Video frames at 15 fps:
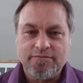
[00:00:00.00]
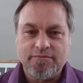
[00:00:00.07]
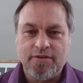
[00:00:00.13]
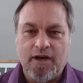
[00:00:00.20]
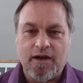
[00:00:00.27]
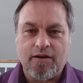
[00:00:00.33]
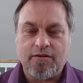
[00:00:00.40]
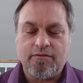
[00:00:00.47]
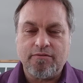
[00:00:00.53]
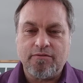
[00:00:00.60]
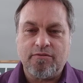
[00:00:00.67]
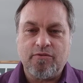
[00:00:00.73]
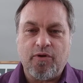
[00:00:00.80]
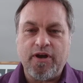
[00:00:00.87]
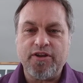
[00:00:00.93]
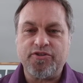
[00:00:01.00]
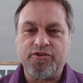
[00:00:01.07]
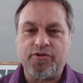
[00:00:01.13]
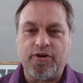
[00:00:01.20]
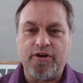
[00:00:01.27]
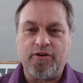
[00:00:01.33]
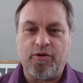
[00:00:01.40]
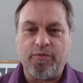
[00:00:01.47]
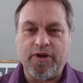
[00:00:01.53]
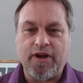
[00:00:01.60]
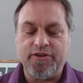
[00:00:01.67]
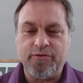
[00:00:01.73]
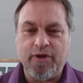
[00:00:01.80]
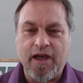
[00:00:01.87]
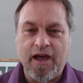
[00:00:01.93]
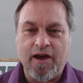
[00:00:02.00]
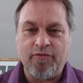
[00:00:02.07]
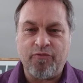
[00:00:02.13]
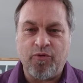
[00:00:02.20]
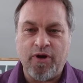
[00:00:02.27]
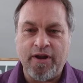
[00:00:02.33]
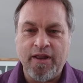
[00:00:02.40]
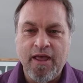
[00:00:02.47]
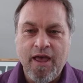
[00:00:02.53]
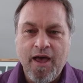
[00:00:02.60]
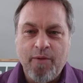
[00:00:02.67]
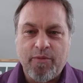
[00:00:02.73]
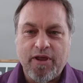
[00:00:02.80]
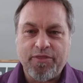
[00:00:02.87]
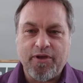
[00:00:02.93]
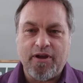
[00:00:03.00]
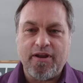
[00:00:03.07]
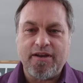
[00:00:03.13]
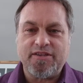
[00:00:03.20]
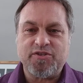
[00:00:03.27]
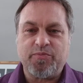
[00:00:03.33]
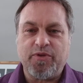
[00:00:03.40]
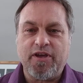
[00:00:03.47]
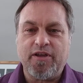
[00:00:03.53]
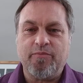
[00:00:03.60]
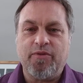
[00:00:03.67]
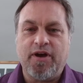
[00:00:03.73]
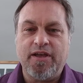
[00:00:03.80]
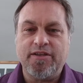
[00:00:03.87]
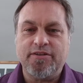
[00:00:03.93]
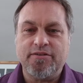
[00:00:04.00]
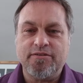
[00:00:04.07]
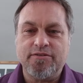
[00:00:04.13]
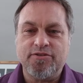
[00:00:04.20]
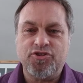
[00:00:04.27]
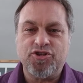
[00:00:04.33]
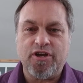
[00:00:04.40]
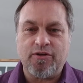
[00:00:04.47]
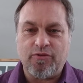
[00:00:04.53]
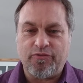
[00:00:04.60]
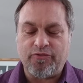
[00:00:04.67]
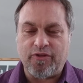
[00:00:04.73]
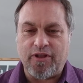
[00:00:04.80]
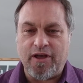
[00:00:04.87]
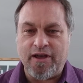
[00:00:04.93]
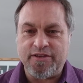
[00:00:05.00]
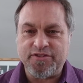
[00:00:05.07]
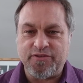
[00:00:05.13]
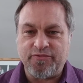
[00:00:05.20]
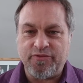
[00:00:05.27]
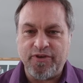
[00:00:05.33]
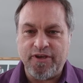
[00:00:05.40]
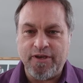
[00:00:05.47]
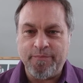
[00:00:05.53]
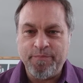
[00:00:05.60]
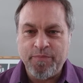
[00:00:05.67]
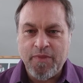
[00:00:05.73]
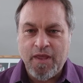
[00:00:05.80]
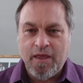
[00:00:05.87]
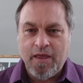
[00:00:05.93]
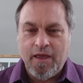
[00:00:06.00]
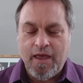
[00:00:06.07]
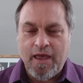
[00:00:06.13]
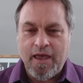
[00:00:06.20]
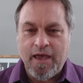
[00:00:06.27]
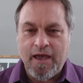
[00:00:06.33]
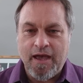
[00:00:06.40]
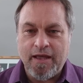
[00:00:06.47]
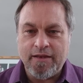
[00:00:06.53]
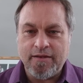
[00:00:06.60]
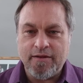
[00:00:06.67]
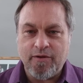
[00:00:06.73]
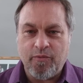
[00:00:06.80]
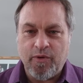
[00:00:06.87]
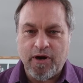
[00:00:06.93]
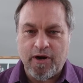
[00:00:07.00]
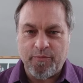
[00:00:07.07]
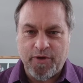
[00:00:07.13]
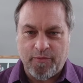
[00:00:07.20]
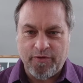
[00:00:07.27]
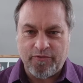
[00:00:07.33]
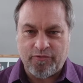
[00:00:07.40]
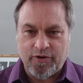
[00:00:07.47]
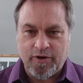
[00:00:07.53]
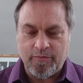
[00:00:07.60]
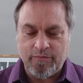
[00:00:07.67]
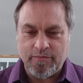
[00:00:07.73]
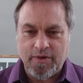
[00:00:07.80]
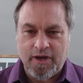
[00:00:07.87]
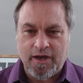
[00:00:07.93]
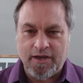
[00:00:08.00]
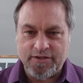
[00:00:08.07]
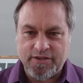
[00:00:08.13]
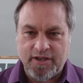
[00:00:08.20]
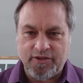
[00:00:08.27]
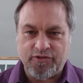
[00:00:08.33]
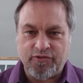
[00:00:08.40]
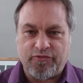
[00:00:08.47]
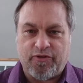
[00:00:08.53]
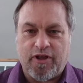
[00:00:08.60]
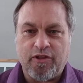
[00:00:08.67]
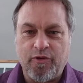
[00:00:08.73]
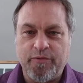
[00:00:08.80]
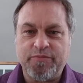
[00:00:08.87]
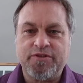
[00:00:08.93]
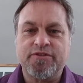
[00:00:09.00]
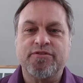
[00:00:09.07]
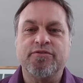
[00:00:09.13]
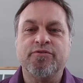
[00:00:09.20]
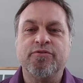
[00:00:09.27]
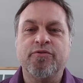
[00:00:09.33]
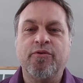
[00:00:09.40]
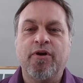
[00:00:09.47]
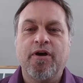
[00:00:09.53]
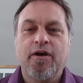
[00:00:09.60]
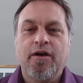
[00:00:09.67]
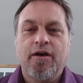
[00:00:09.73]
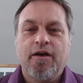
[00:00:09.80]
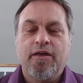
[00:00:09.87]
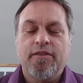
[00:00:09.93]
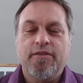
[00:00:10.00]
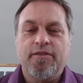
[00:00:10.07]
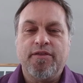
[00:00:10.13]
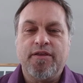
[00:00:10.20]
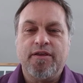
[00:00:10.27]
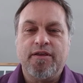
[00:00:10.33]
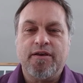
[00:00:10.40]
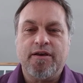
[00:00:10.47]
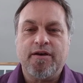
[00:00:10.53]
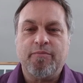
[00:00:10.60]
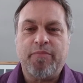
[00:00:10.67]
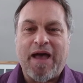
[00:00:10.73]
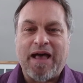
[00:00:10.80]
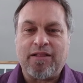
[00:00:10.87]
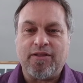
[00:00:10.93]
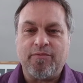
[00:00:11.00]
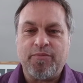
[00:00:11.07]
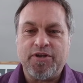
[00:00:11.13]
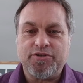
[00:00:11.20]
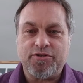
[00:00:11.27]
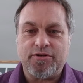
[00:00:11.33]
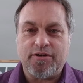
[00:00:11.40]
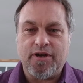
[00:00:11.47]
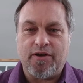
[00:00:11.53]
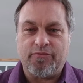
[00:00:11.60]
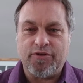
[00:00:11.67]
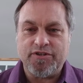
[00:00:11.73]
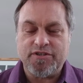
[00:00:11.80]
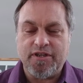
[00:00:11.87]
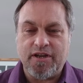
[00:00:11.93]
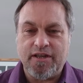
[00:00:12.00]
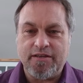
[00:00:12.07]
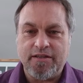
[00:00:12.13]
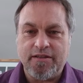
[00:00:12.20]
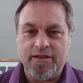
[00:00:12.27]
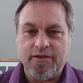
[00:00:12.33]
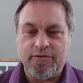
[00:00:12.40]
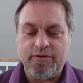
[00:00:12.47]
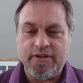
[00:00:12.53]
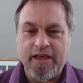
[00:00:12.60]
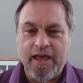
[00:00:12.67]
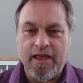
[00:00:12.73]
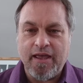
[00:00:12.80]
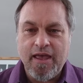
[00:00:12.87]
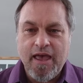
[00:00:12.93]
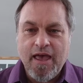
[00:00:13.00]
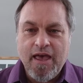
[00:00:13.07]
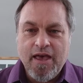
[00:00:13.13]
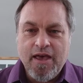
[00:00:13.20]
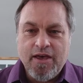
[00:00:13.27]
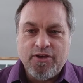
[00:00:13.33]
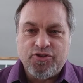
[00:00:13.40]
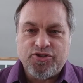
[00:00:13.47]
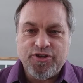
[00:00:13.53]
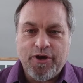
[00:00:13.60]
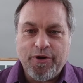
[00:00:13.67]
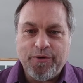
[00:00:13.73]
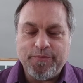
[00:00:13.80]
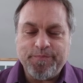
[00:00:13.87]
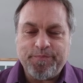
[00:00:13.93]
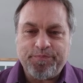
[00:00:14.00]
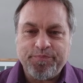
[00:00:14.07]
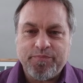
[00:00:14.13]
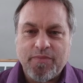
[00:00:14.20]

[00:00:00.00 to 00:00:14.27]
not quite as critical, but I do have one. But I thought I'd explain my general philosophy and where I'm coming from as a follow-up to the ballot measure coverage that I did the other day. So,